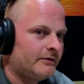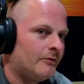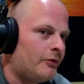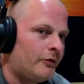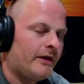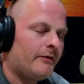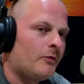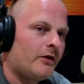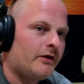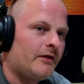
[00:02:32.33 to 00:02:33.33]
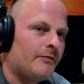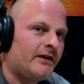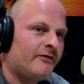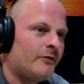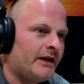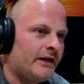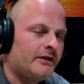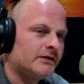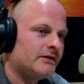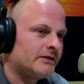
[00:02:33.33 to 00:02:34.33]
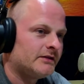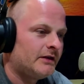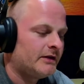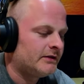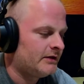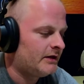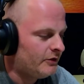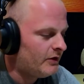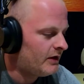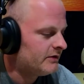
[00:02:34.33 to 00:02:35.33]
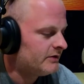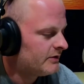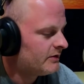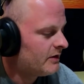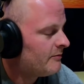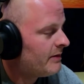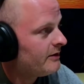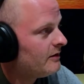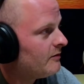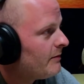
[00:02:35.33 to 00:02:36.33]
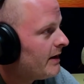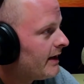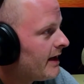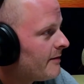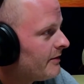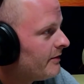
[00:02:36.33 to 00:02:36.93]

boy, that would work a lot better if we had this, this, and this, and you guys just come back home and make it happen.